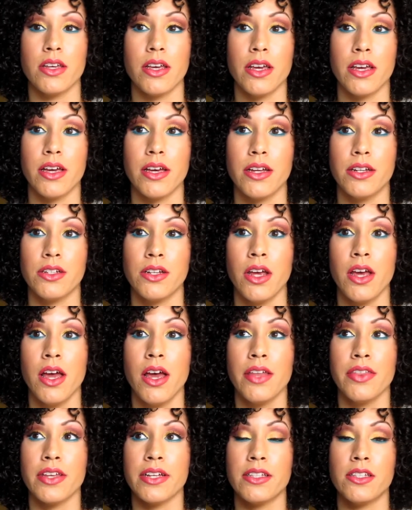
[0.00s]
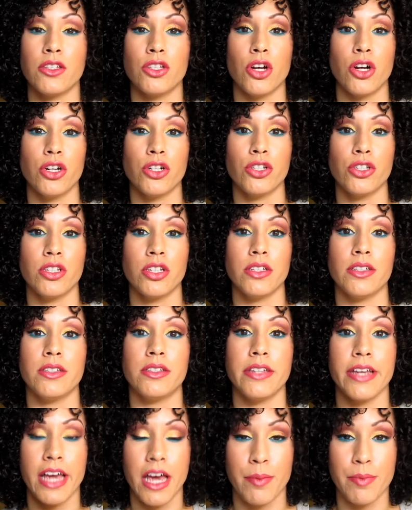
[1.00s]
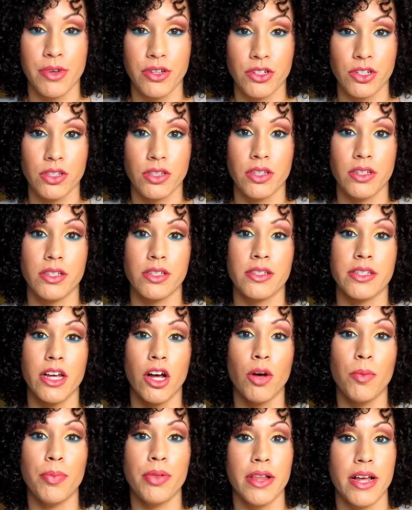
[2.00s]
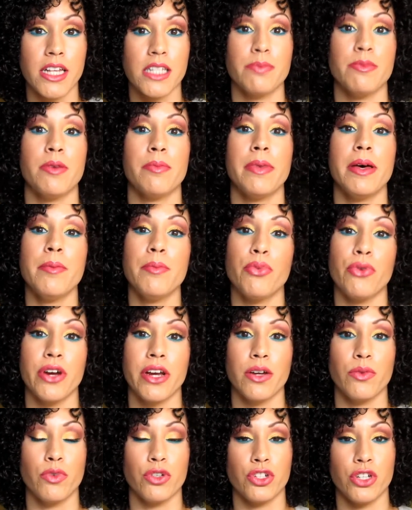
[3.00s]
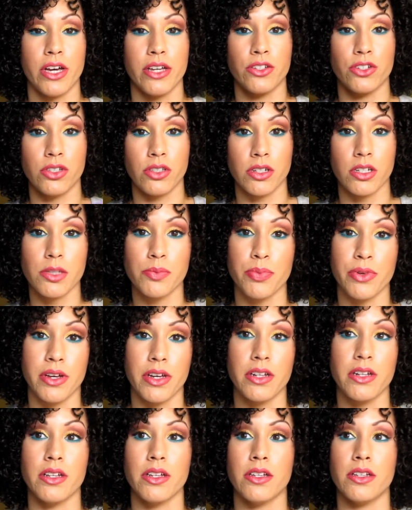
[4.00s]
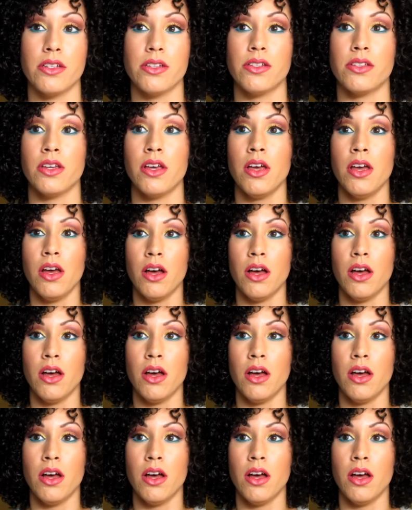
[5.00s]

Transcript: and it starts to damage the cell plasma membrane, which I just explained is